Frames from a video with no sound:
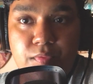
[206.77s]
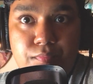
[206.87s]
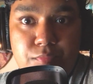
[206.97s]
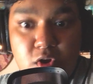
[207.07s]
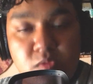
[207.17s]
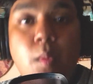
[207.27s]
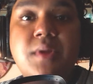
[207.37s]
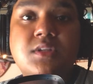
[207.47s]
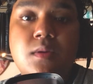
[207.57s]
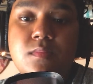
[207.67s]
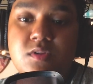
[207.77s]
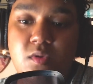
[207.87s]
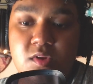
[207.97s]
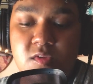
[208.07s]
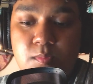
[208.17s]
There is momentum, so
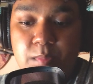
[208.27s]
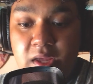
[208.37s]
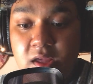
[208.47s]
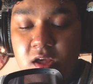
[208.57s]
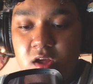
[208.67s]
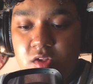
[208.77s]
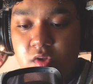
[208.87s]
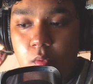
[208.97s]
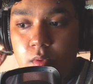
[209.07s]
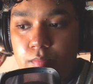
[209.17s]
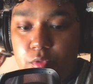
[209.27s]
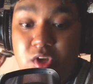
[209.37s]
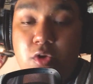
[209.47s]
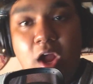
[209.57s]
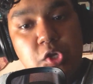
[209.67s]
to speak, so you
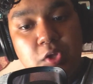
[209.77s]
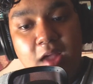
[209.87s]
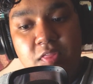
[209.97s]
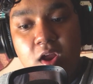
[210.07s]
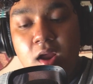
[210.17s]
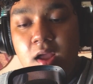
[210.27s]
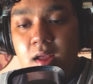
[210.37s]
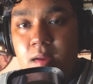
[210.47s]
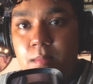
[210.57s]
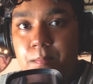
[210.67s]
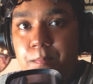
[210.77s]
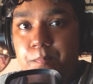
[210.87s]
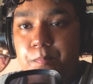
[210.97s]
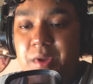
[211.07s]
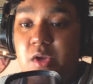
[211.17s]
can gradually get there.
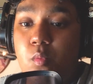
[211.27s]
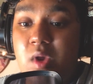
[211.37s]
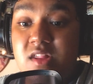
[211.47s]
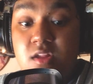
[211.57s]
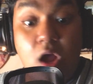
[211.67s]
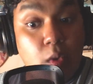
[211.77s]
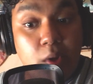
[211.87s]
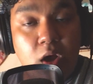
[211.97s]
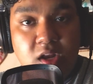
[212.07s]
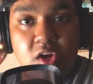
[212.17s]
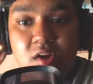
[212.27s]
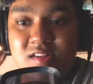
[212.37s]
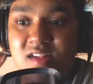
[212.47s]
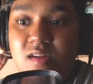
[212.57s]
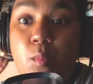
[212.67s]
But what's not going on here is
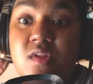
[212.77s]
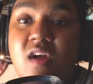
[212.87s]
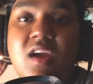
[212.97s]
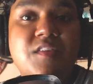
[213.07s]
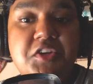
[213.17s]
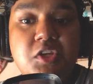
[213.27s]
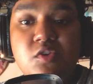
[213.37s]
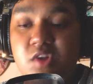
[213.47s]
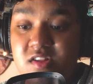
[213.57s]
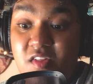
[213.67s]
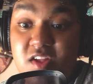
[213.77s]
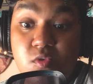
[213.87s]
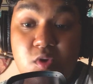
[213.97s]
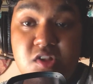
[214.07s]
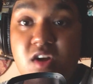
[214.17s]
that someone's not giving it to you. It's not that
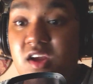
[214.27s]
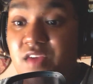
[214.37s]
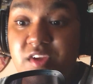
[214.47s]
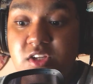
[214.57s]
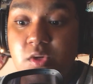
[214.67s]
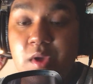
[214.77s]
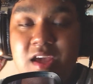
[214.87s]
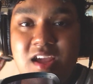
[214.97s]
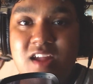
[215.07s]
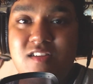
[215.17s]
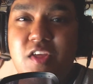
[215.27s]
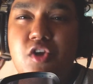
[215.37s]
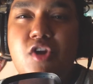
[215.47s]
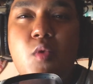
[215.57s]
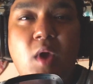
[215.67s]
source is not giving it to you. It's not that
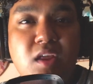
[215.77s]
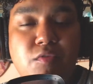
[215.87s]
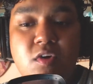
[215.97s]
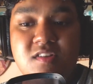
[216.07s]
you're not ready for it.